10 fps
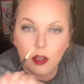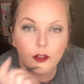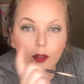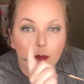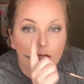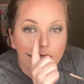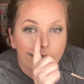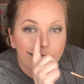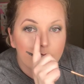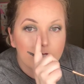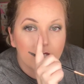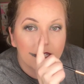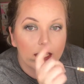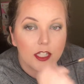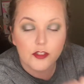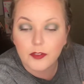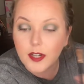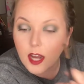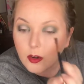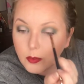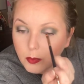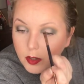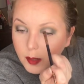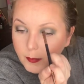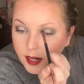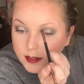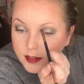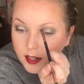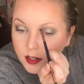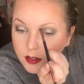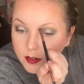So I'm gonna leave this like it is for now. We'll come back to that.